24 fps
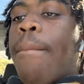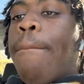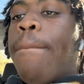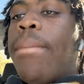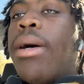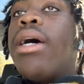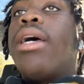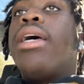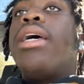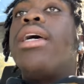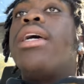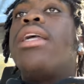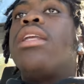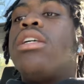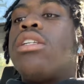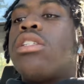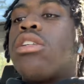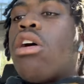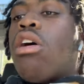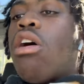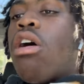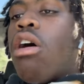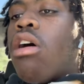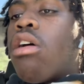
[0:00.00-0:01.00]
But it is
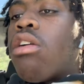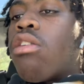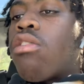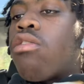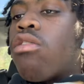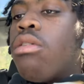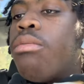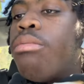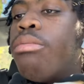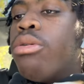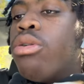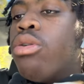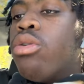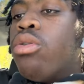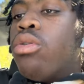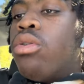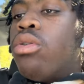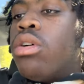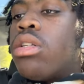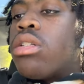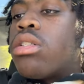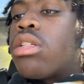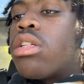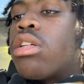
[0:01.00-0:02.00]
honorable
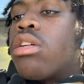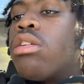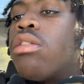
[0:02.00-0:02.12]
to